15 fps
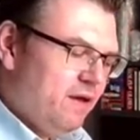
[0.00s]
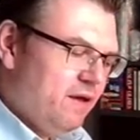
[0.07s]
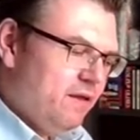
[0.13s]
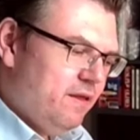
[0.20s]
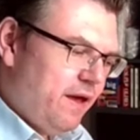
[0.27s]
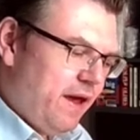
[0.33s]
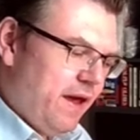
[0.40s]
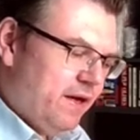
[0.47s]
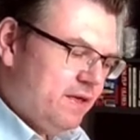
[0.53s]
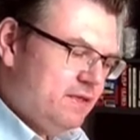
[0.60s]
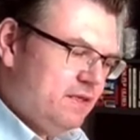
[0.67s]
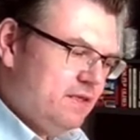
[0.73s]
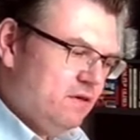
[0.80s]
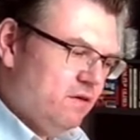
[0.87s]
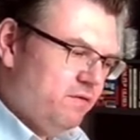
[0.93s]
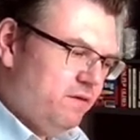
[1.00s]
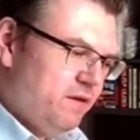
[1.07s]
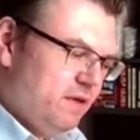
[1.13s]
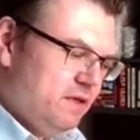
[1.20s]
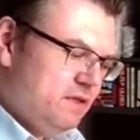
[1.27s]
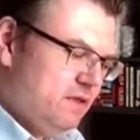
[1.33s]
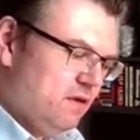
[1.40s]
the axis of
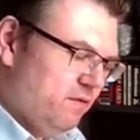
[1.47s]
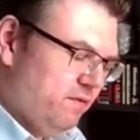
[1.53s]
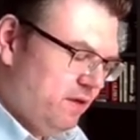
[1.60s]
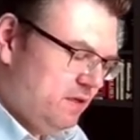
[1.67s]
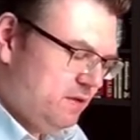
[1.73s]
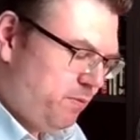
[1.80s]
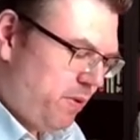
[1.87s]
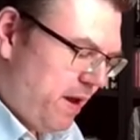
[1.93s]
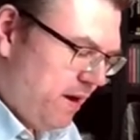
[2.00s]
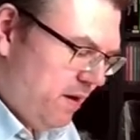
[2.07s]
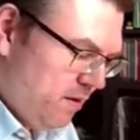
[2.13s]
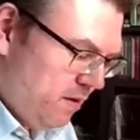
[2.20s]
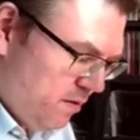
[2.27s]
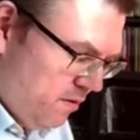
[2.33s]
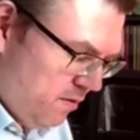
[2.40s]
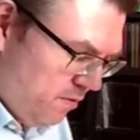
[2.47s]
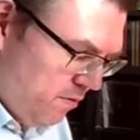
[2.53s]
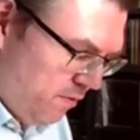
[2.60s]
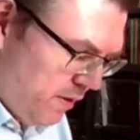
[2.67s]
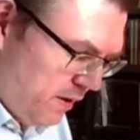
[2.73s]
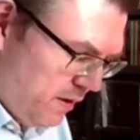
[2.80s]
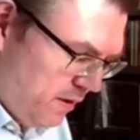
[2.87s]
this, of this pen,
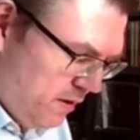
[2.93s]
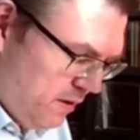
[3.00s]
right?